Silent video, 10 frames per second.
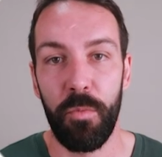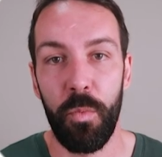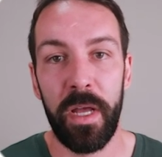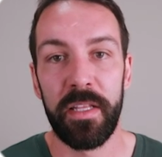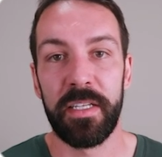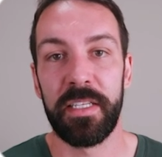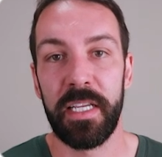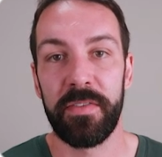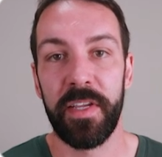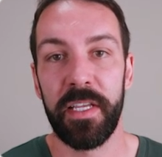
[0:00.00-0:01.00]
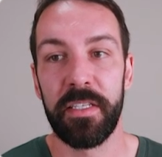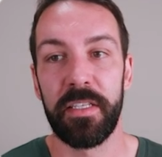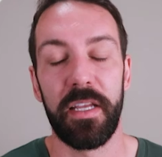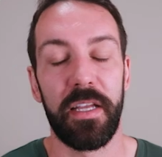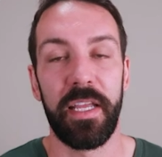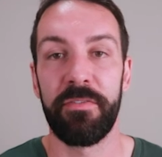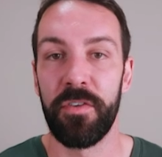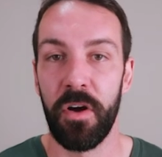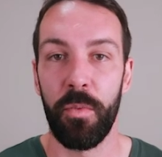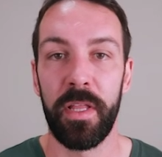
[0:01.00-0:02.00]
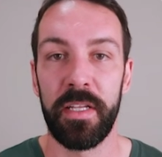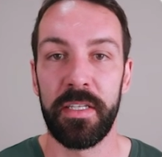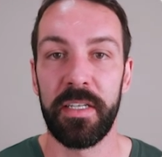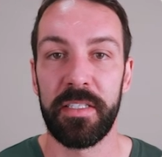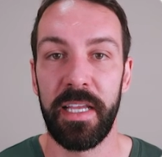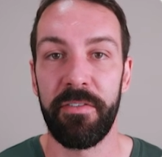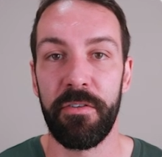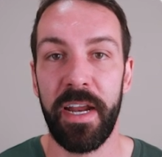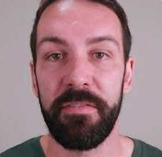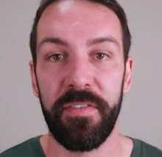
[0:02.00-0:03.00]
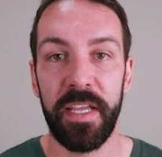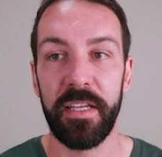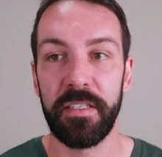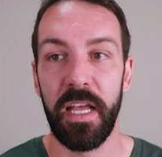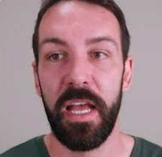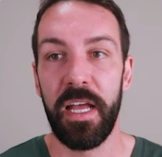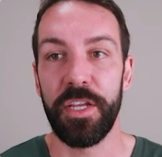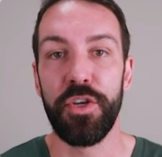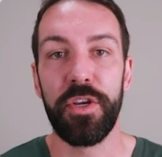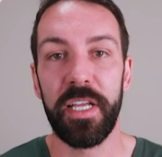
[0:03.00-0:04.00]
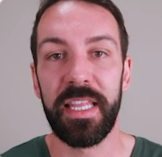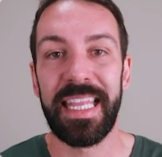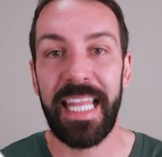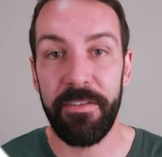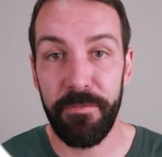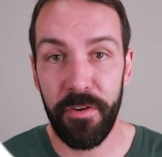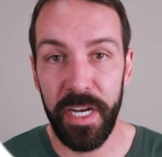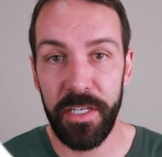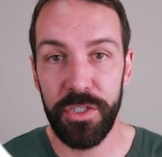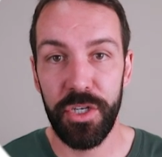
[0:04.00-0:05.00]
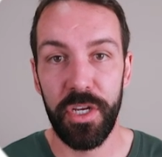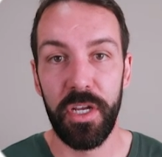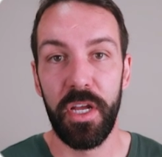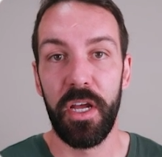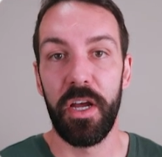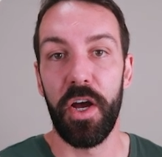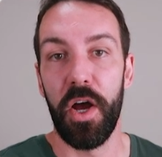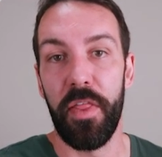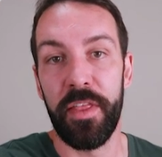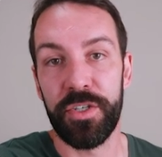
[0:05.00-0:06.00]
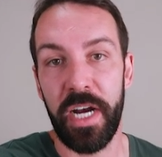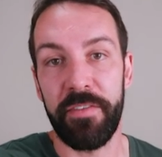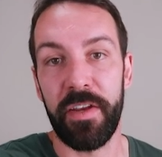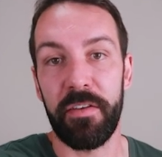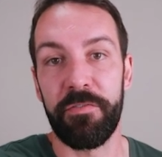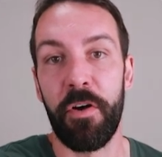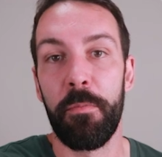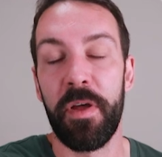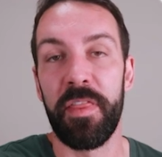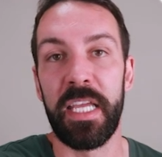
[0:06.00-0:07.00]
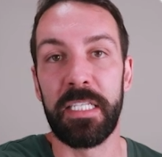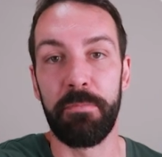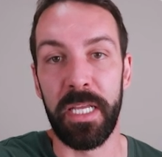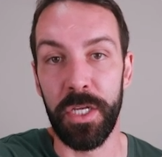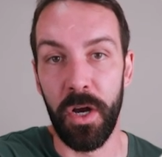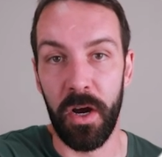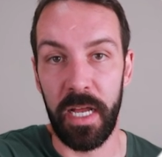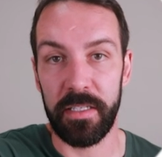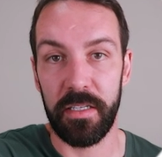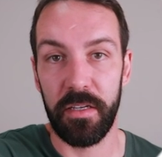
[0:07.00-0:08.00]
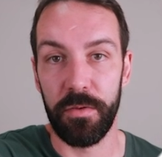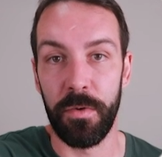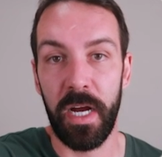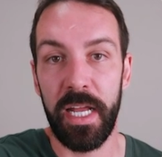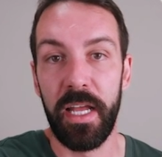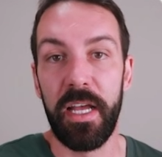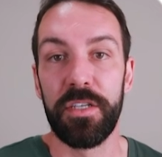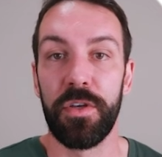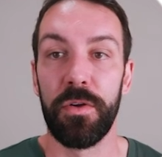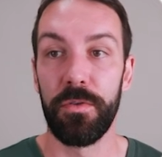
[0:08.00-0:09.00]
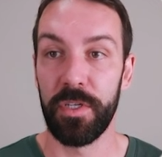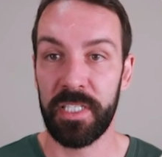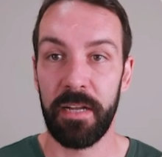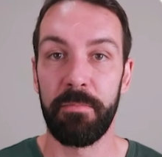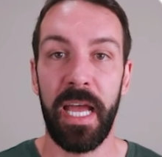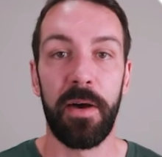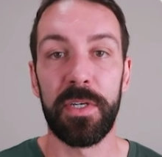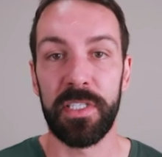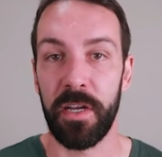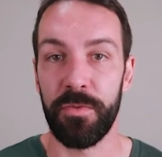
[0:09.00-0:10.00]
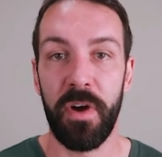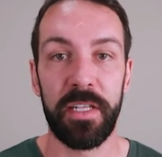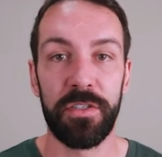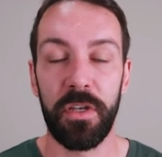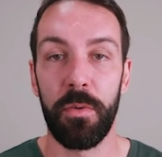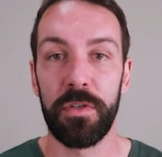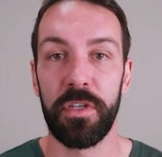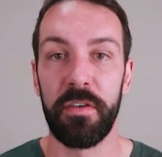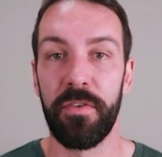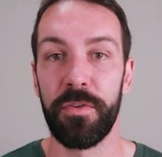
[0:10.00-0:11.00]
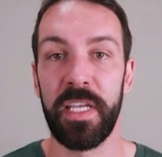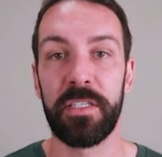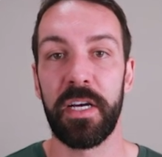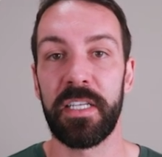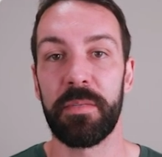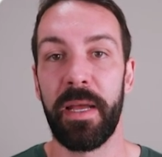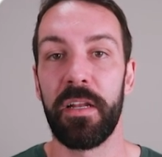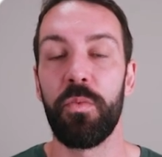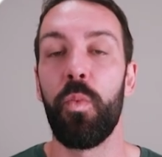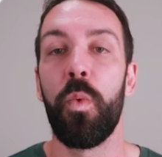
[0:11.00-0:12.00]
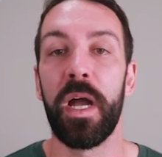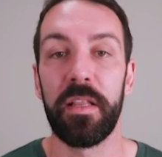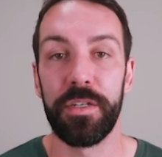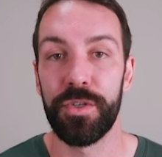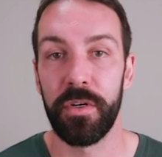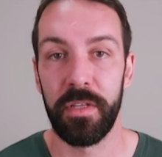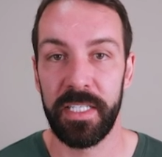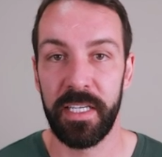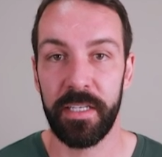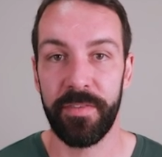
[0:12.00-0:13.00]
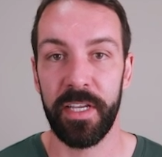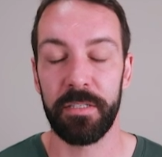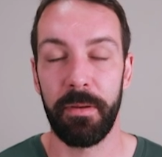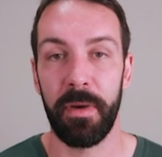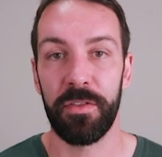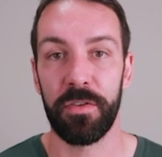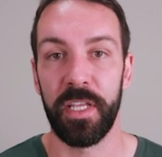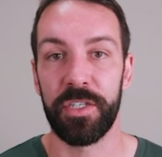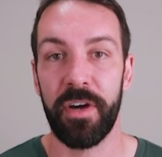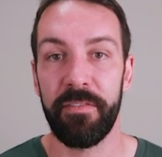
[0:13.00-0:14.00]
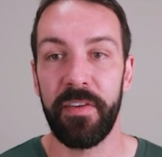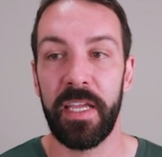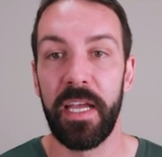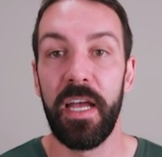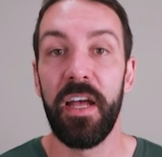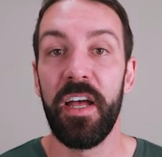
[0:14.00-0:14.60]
well into 6 figures, if not well into 7 or 8 figures. You can leverage the traffic from these big guys, right? So SunPower, Sunrun, so on and so forth. These guys are spending well and truly 6 figures per month on their traffic.